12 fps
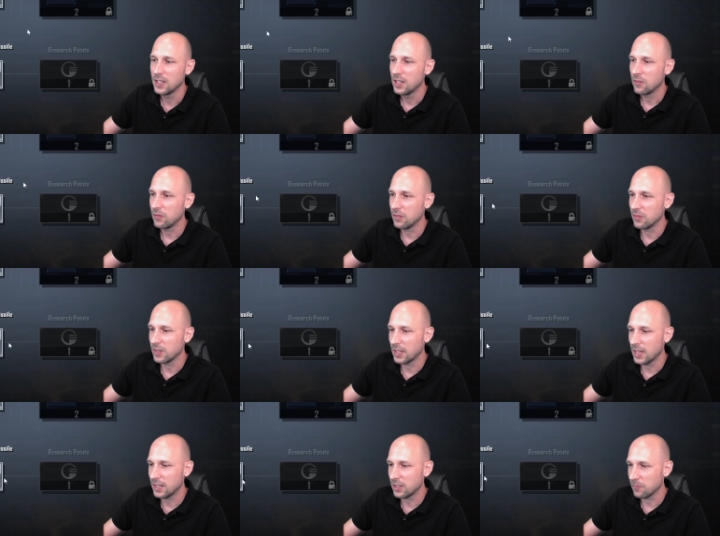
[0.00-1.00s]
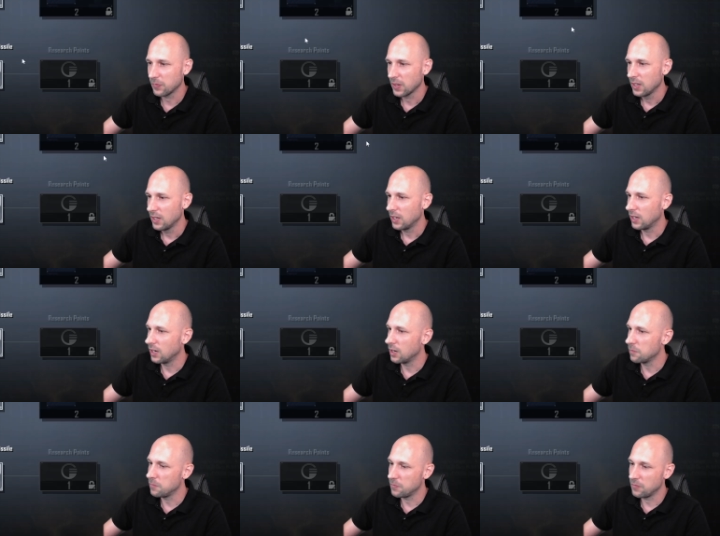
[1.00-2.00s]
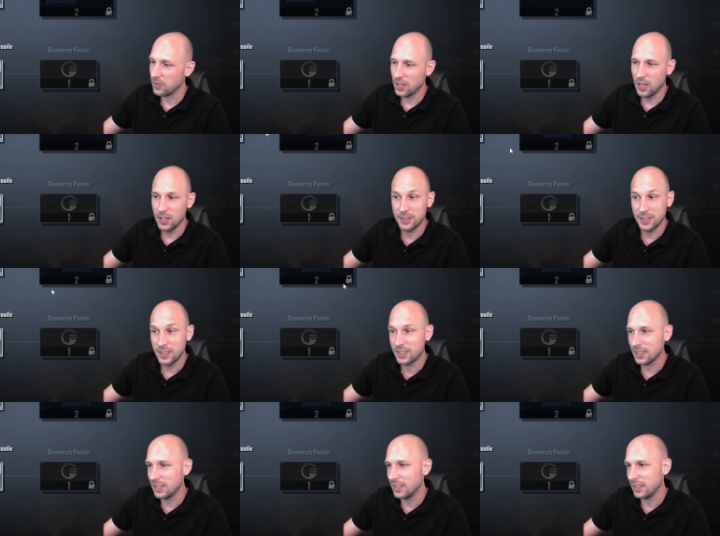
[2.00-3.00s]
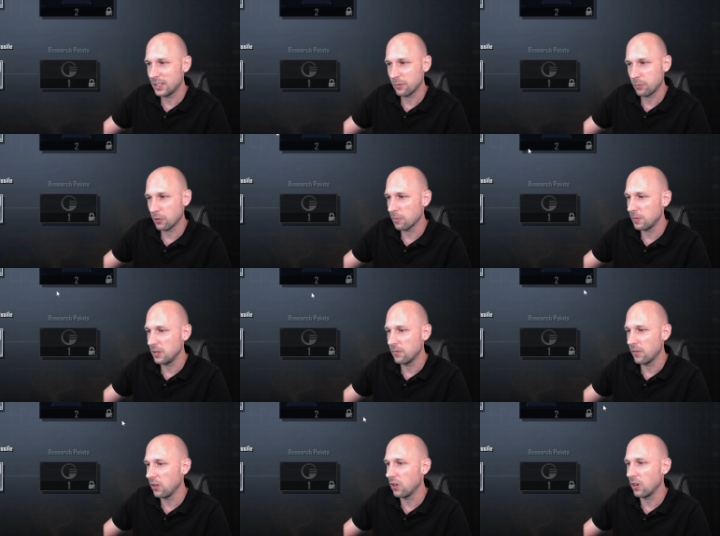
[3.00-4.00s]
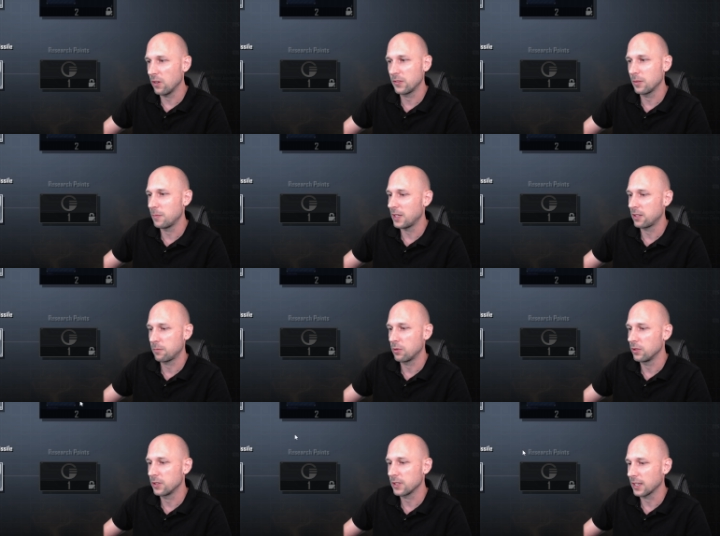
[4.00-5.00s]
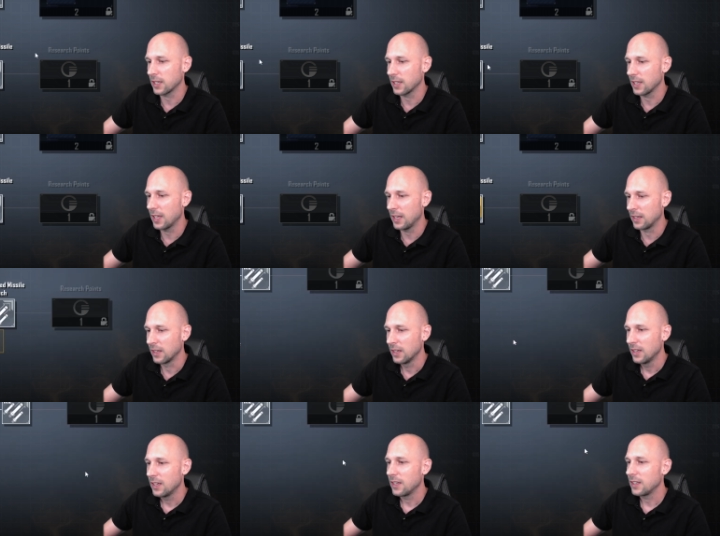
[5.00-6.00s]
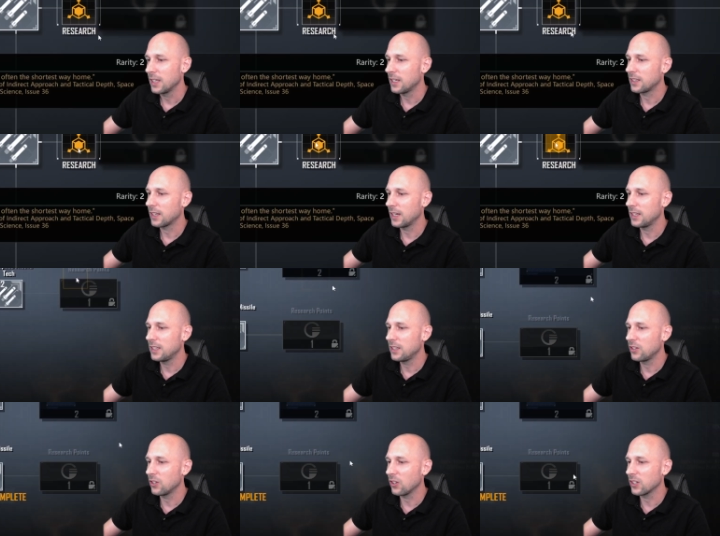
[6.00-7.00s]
we will get. This is probably one of the best pulls I can get. Yes, I did not